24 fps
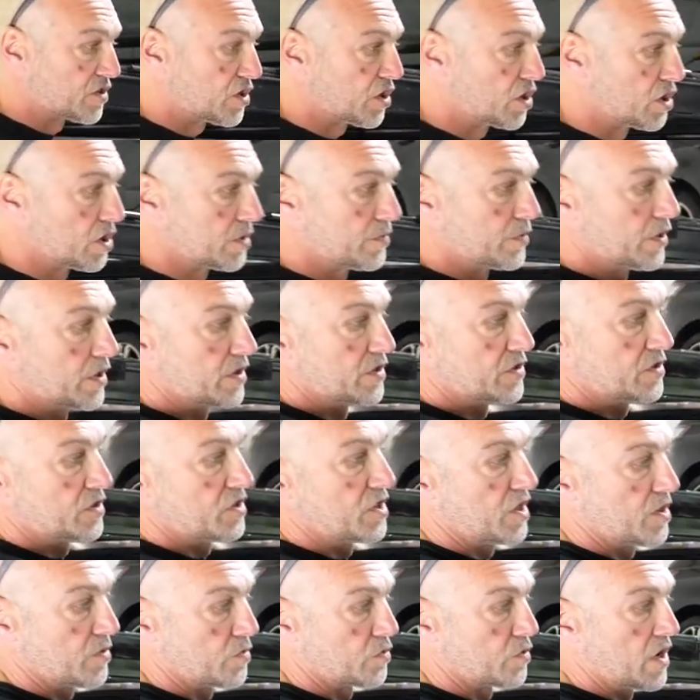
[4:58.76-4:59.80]
turbos
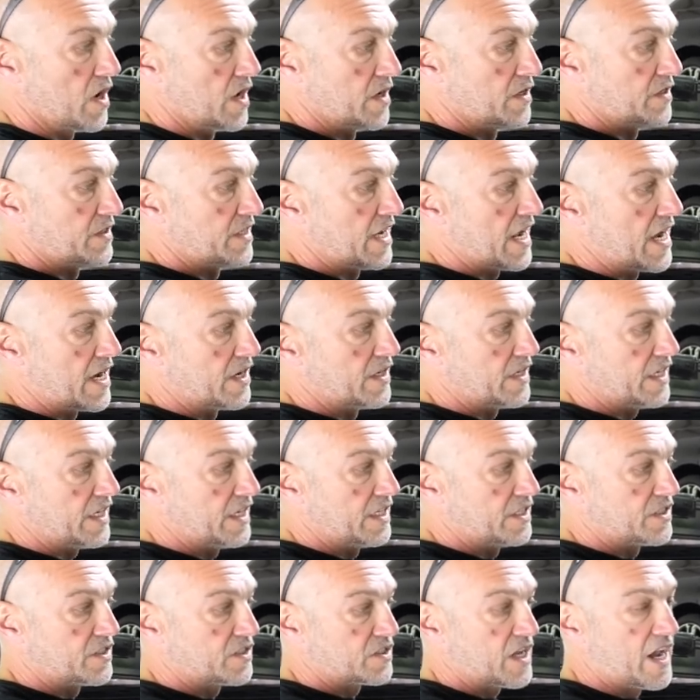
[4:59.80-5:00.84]
that run down
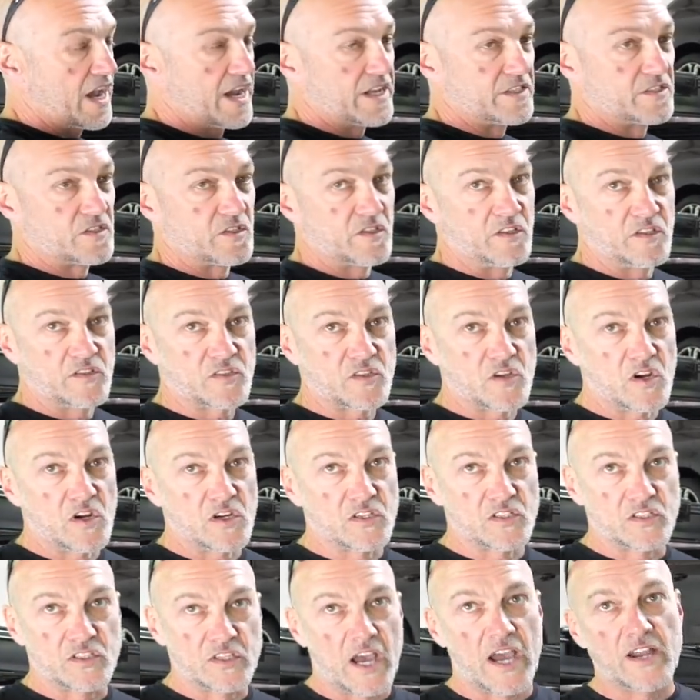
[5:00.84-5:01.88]
each side. So this car
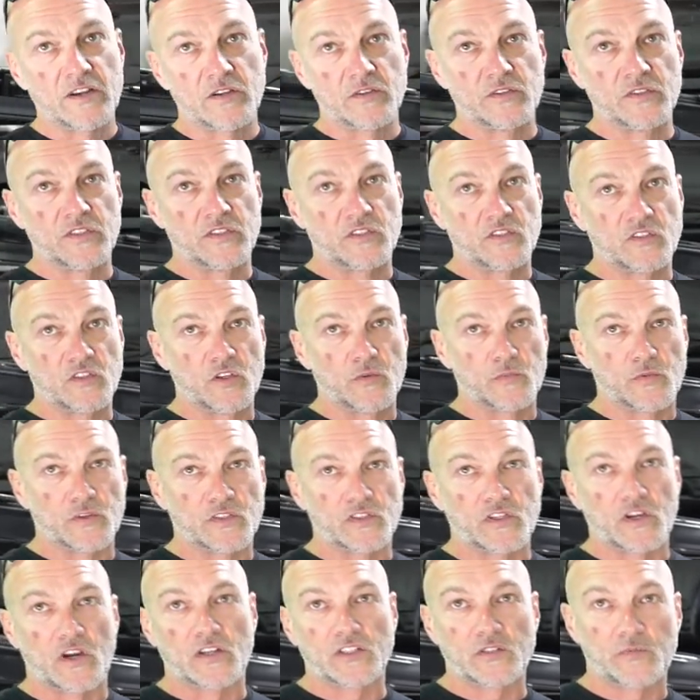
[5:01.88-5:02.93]
is not only
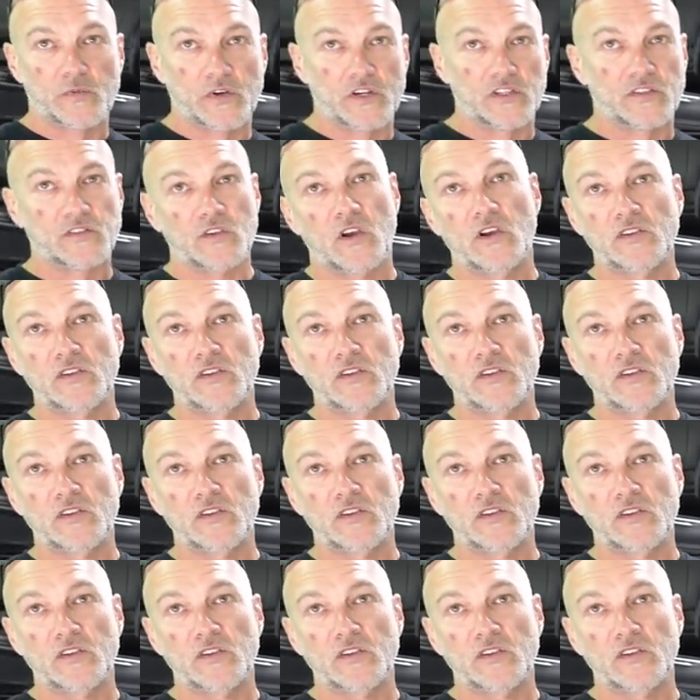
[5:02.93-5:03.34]
supercharged, but it's